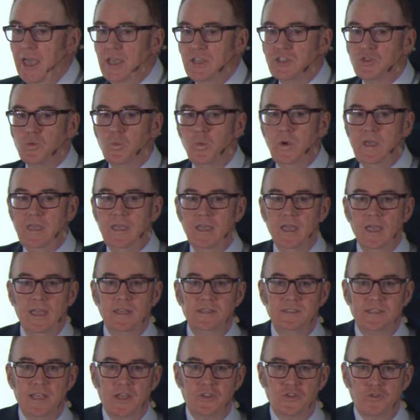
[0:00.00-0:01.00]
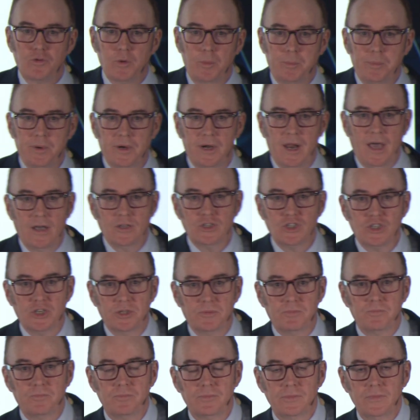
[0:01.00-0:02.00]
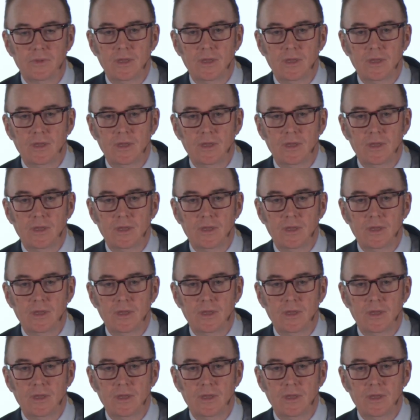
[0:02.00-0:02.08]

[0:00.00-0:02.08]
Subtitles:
is weaker industrial production.